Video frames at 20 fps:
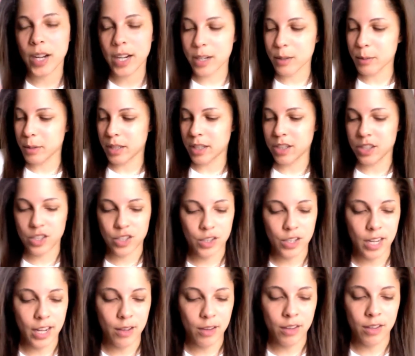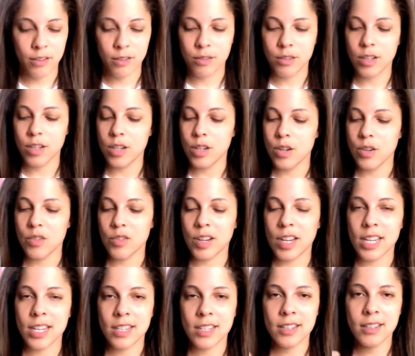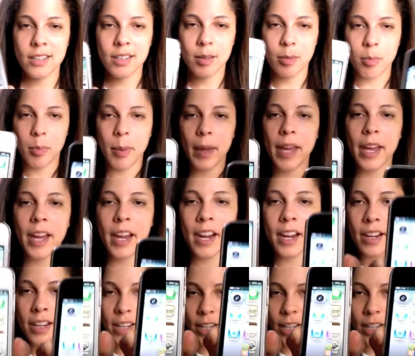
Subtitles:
I wanted to show you how the Retinas compare.